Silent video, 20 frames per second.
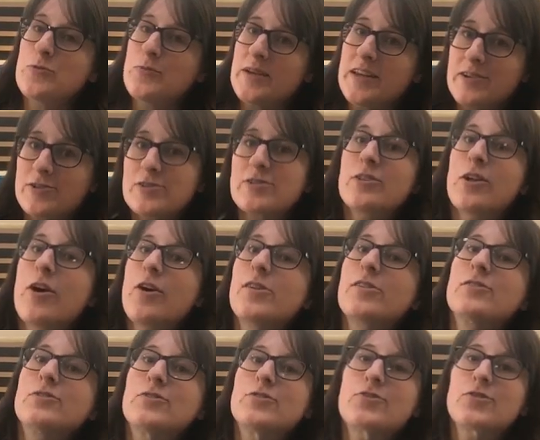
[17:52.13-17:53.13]
two meters long,
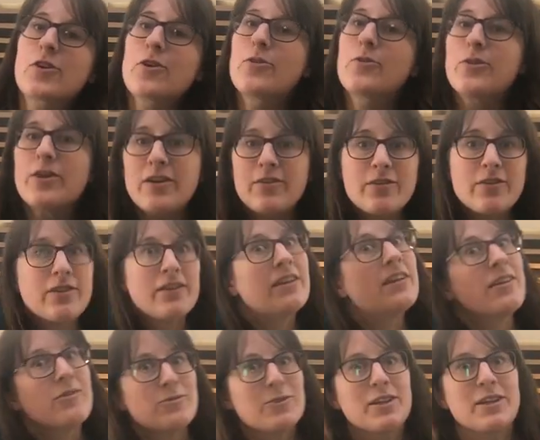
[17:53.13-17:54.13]
so even
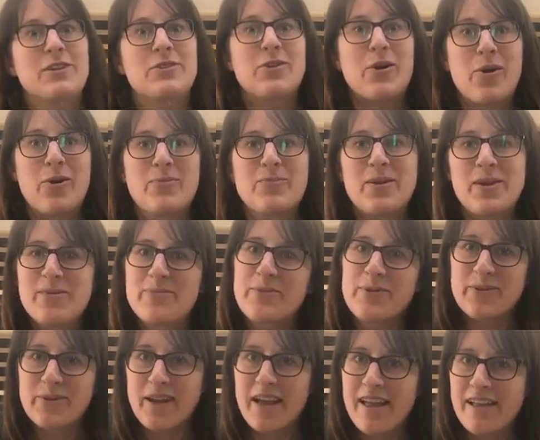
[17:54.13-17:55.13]
really tall
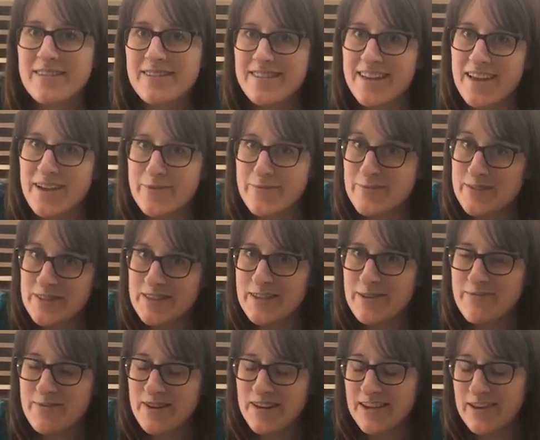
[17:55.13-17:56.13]
people can um,
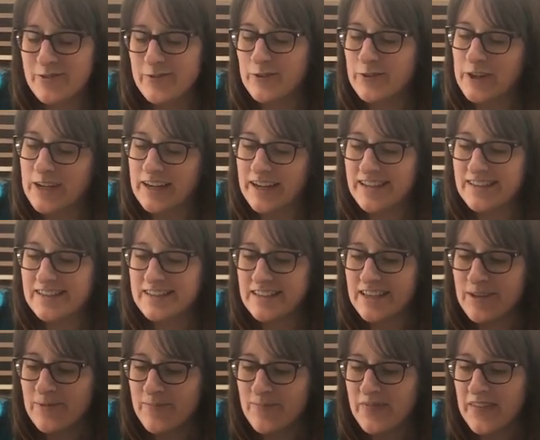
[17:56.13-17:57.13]
sleep in here very
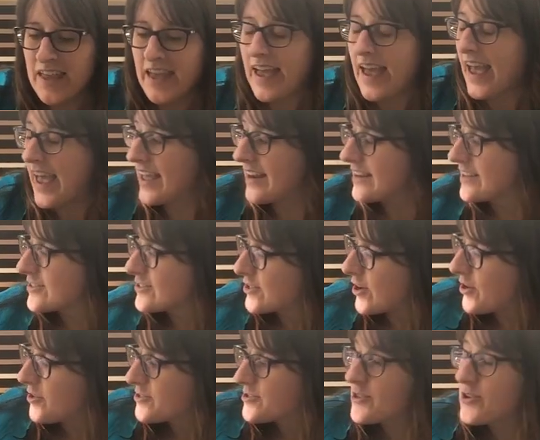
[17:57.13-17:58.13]
nicely. And it's
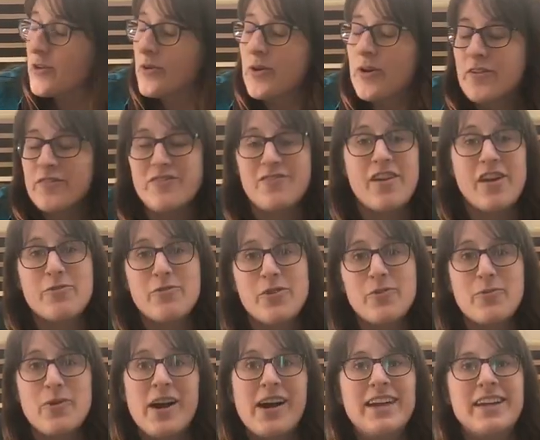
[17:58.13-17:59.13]
also very
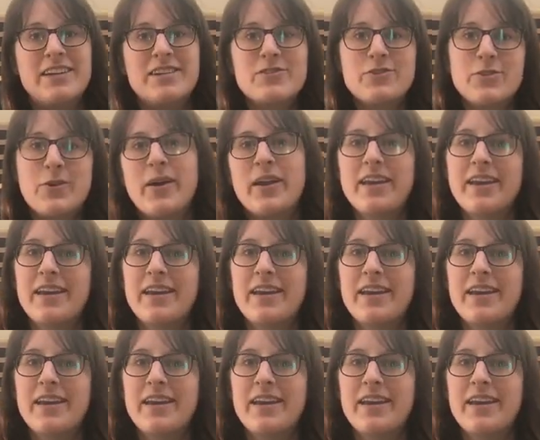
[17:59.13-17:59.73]
wide, so I